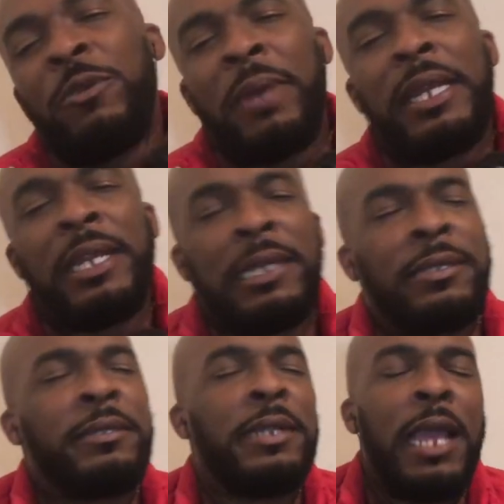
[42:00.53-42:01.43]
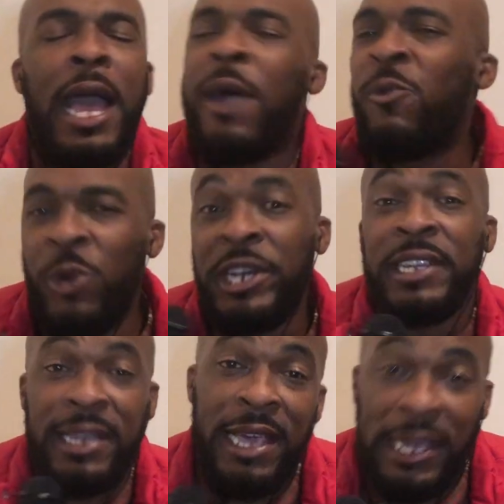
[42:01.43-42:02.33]
my nigga, I won the
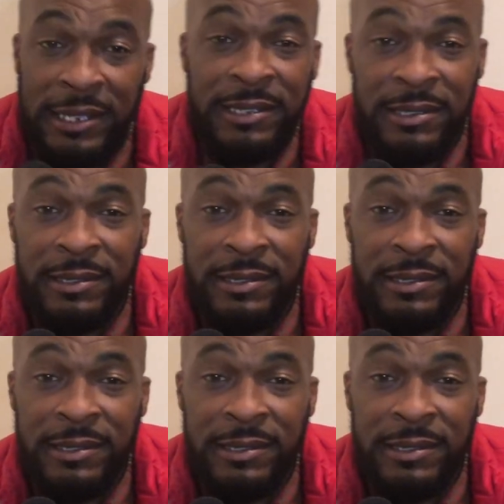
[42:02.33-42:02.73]
case.